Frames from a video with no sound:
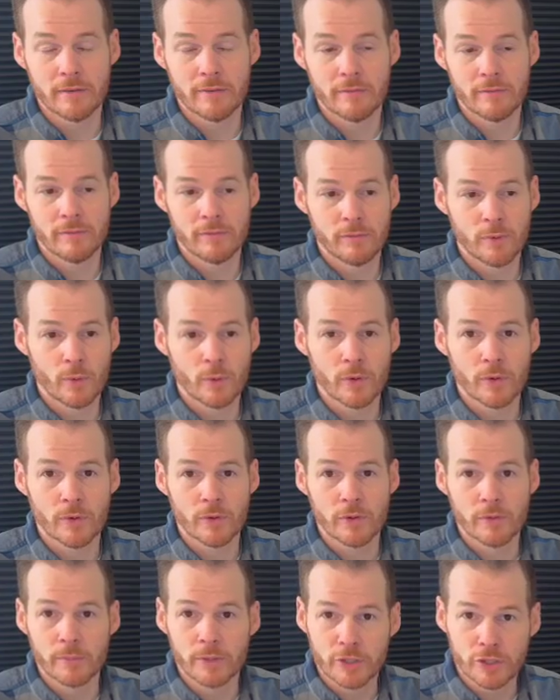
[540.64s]
for
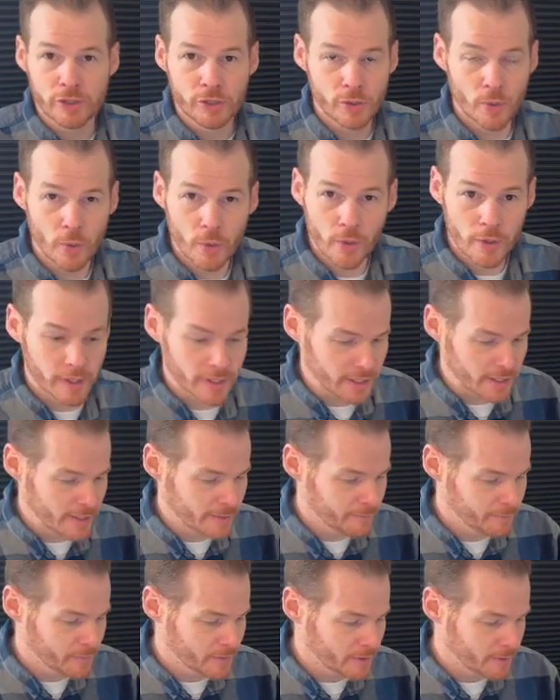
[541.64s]
the majority,
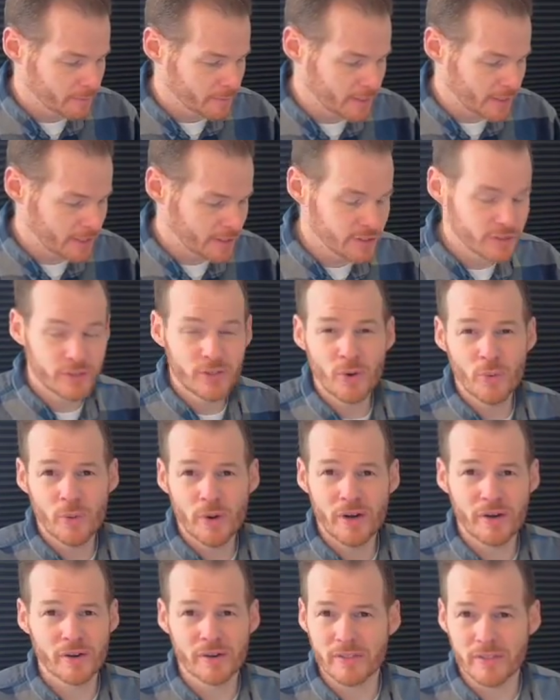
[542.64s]
but I just don't
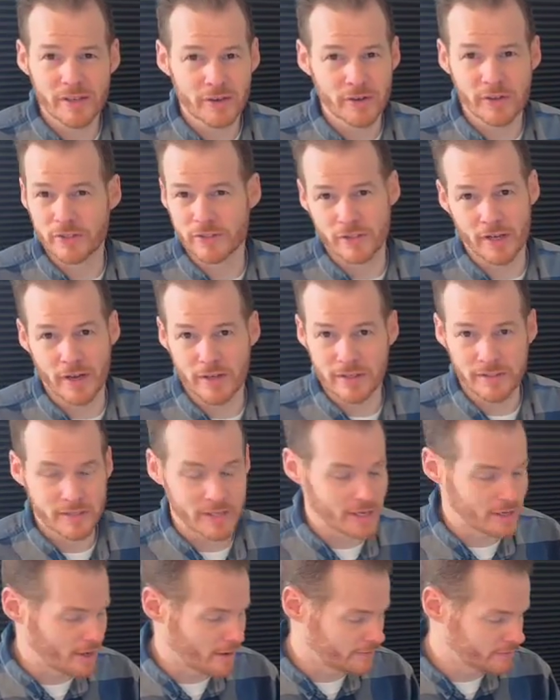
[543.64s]
wear thicker socks
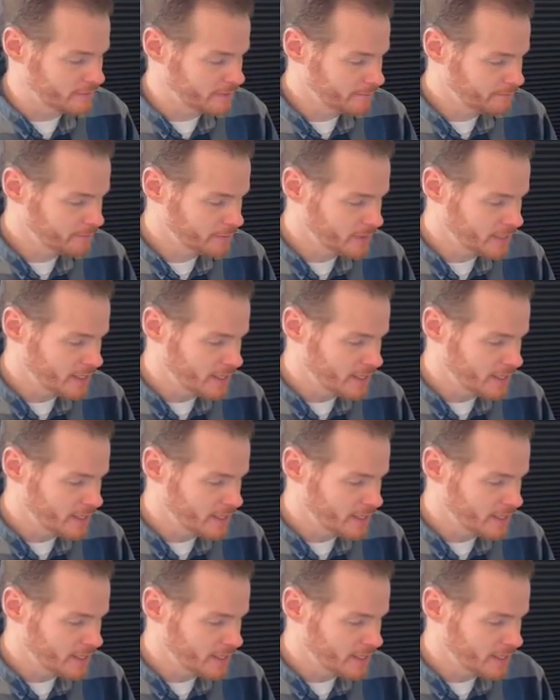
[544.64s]
that often.